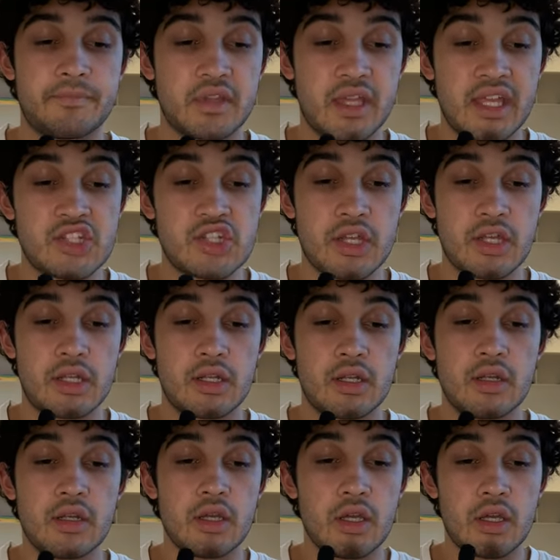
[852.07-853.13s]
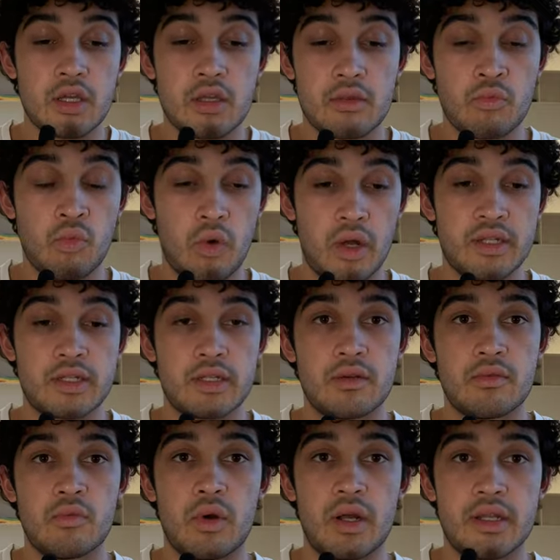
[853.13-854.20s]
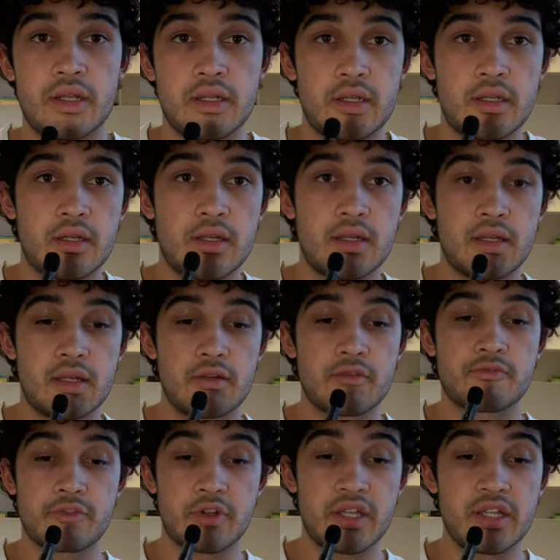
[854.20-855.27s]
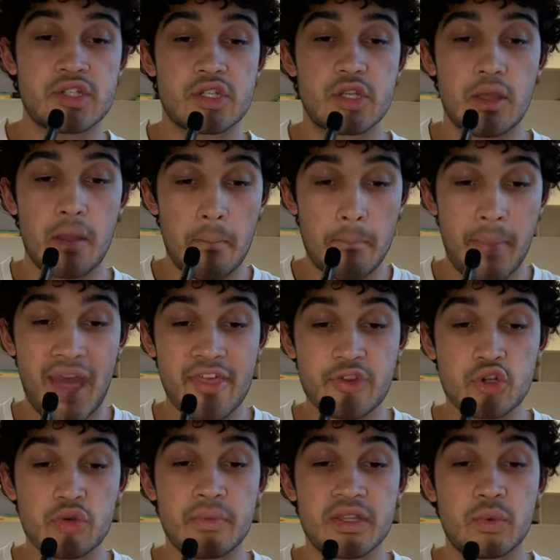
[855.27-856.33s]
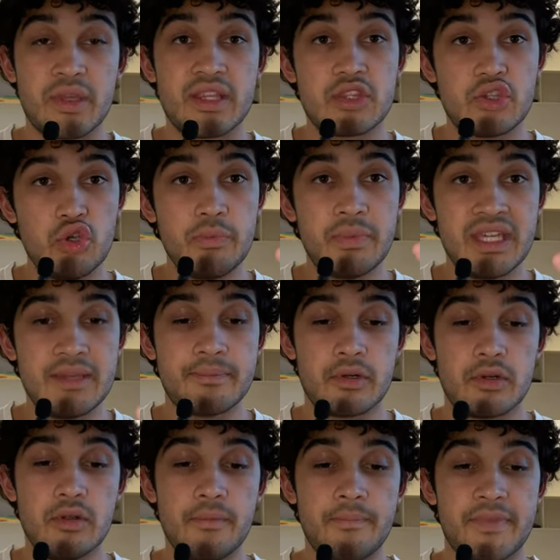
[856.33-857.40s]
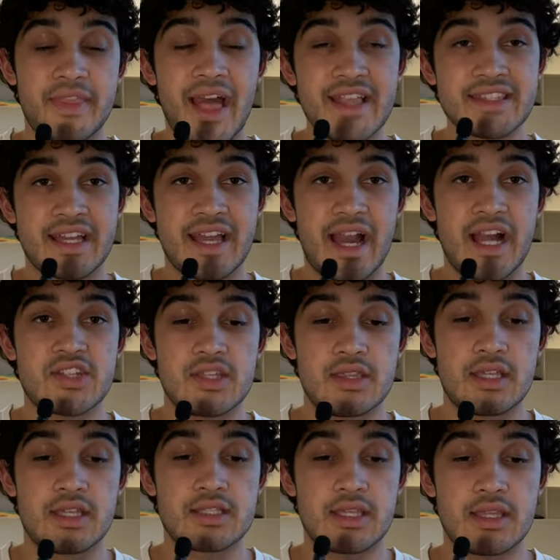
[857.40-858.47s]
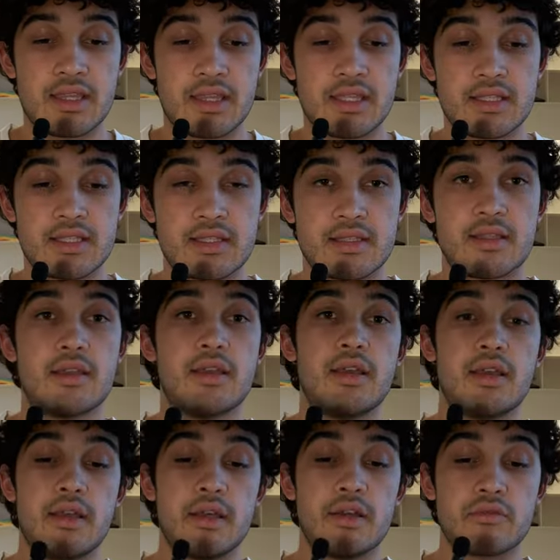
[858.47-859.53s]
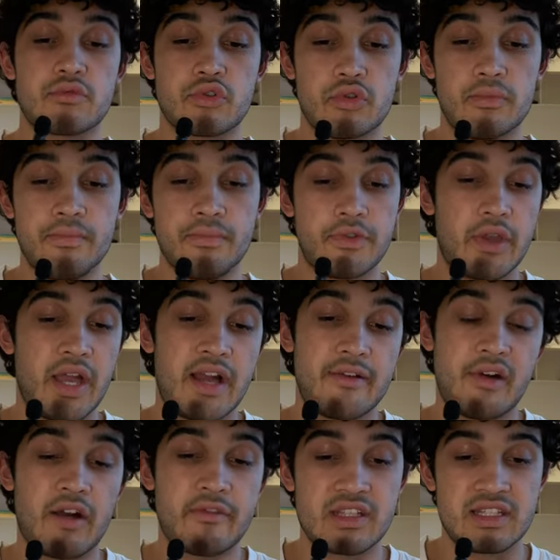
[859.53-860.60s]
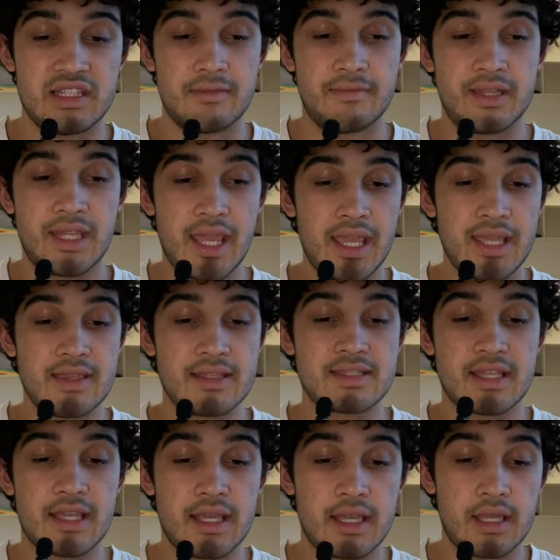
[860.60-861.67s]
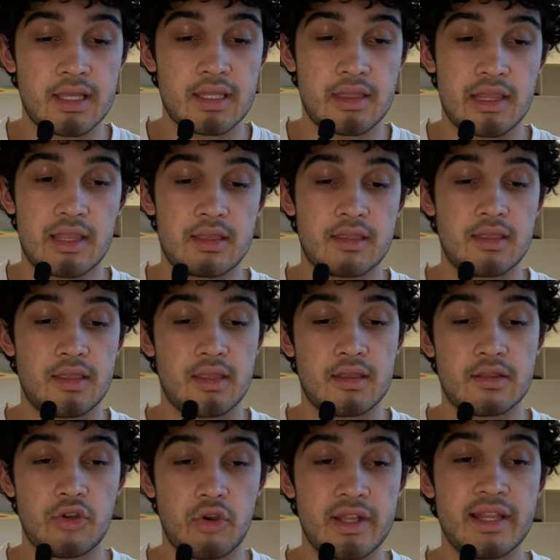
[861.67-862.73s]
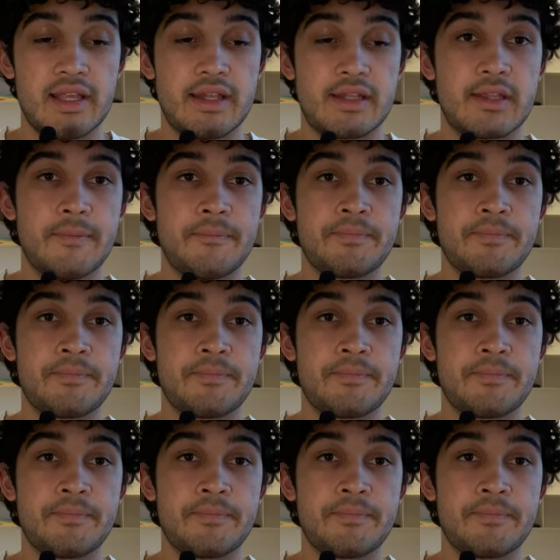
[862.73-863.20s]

kitchen, one fridge, bathroom between two people. That's the catch in this room. You have obviously the bidet, the sink, the toilet,